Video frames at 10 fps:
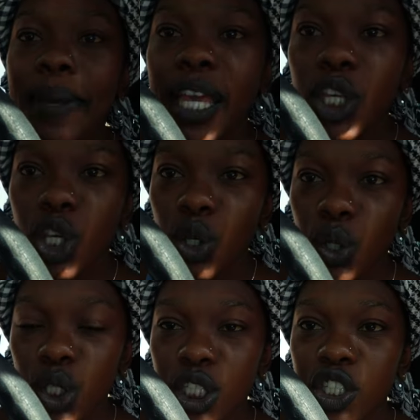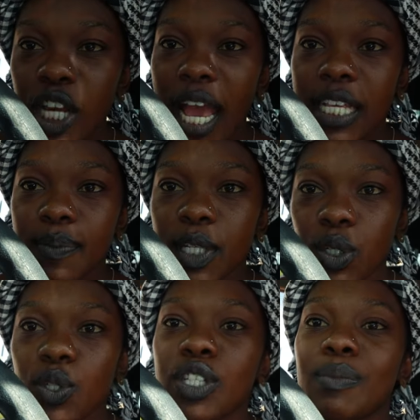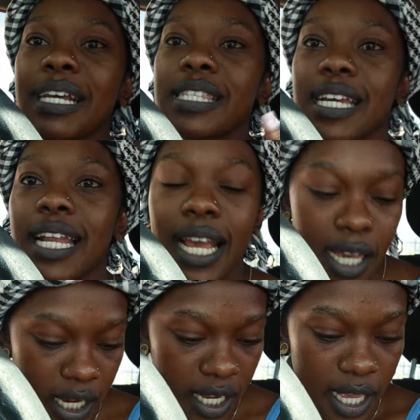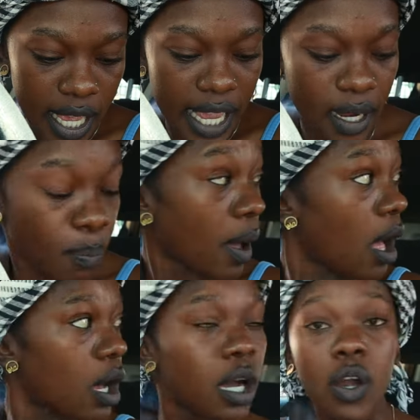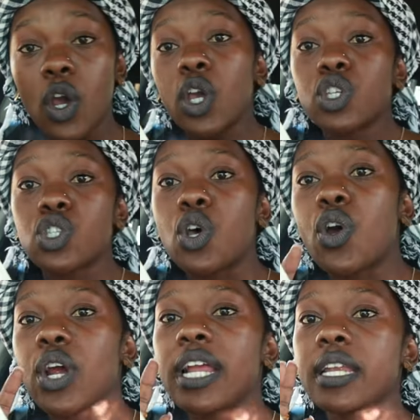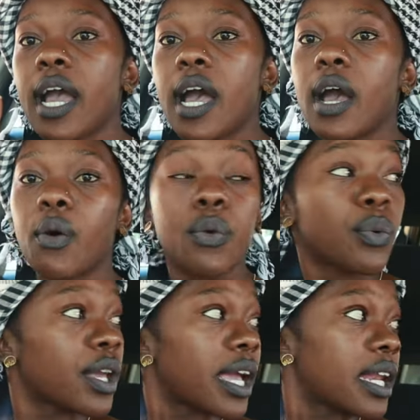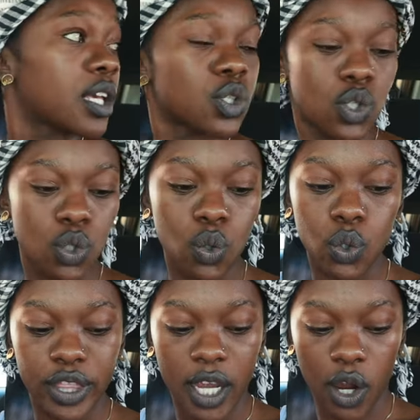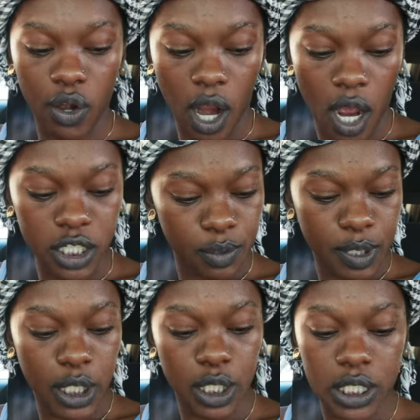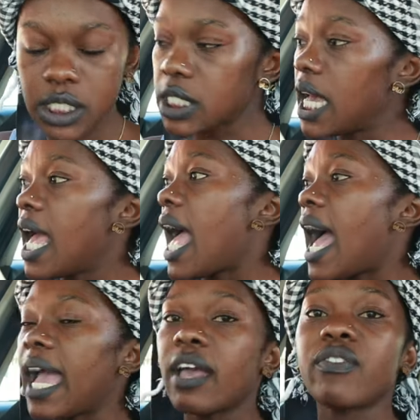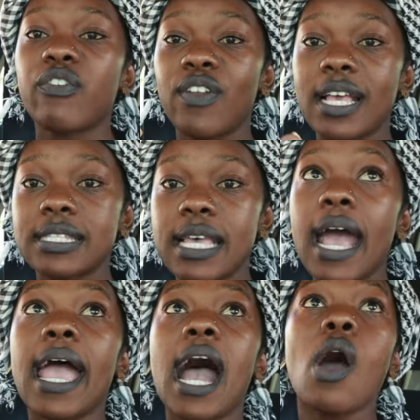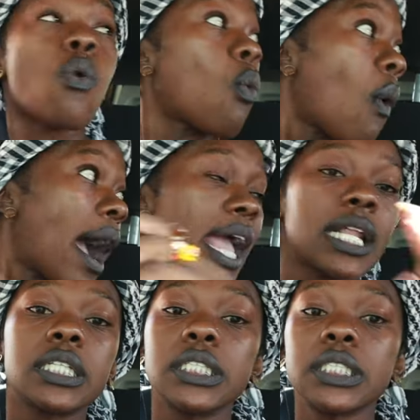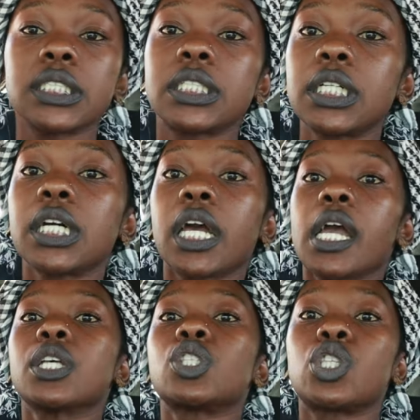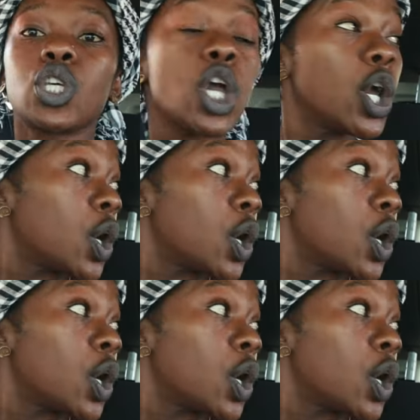per usual, man, saying like. In bulk. So right now we're heading to the garage because I have a flat tire. 1, 2,